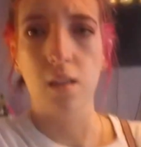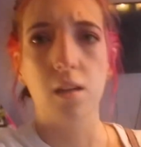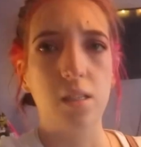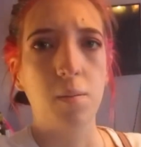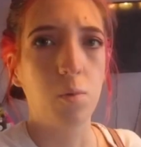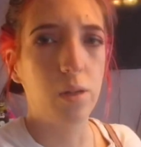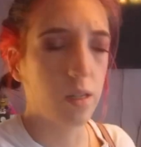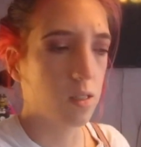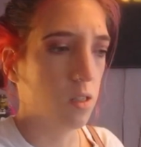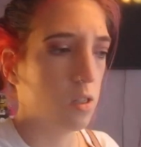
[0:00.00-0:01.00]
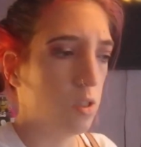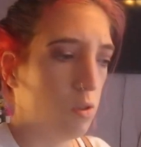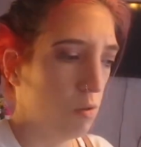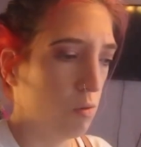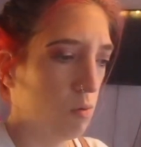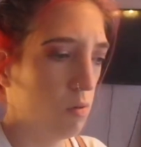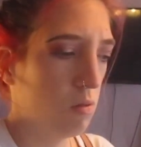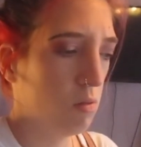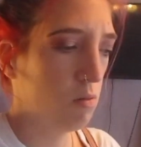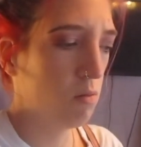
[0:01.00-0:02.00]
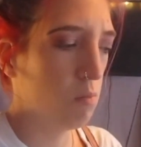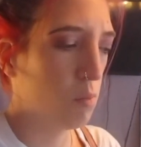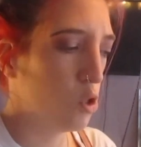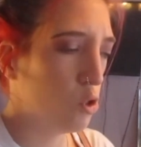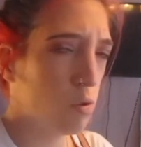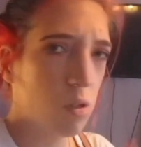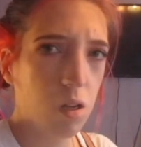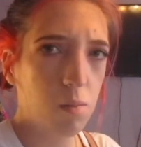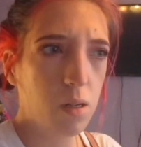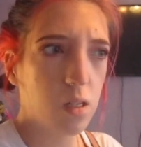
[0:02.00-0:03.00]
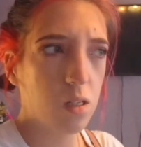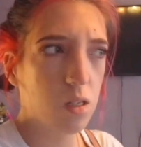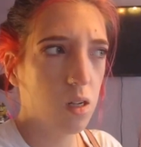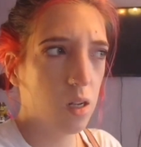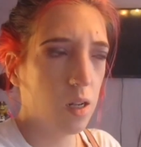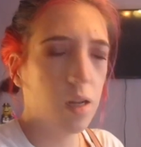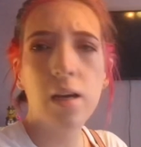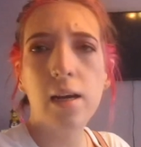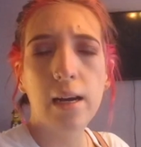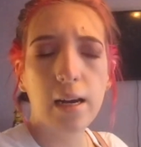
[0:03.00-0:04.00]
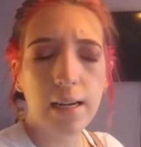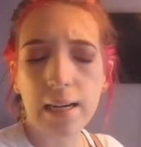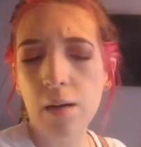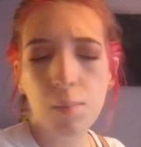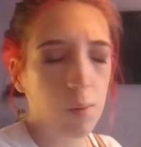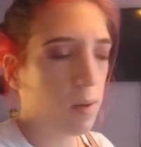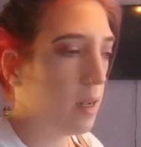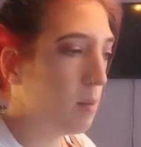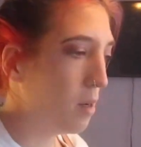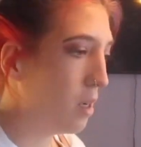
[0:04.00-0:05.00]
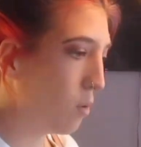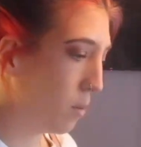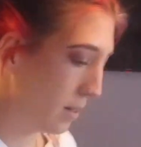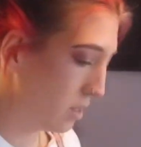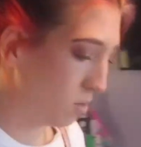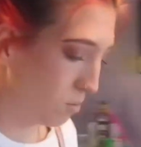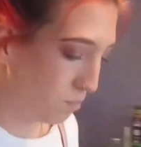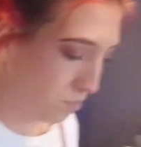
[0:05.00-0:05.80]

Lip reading: I see him went downstairs to put shoes on Mason and get them all ready. But yeah, we're about to leave.